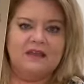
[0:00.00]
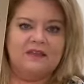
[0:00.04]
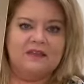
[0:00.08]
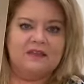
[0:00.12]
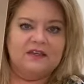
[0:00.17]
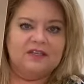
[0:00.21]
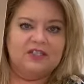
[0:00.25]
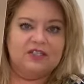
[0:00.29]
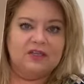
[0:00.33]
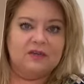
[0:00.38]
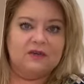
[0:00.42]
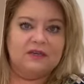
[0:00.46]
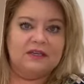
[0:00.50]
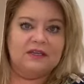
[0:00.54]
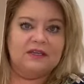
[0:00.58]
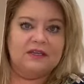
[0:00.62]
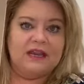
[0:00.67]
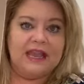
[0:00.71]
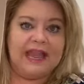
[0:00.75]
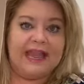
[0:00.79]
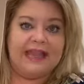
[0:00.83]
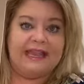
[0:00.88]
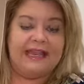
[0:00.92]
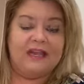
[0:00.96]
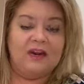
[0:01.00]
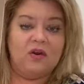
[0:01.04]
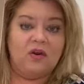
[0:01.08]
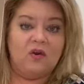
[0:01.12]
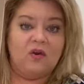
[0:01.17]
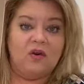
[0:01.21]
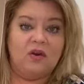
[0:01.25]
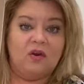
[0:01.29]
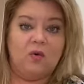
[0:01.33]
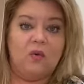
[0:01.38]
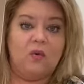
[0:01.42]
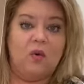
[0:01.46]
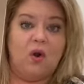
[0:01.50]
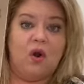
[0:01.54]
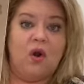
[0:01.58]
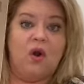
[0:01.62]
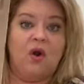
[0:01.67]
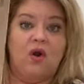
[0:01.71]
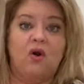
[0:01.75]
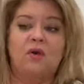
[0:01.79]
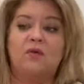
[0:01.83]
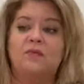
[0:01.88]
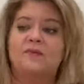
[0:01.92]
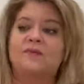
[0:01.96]
that you can hang it on a
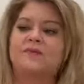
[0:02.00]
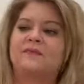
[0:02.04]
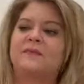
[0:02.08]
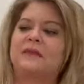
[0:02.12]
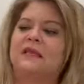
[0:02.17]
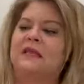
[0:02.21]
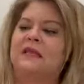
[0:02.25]
wall,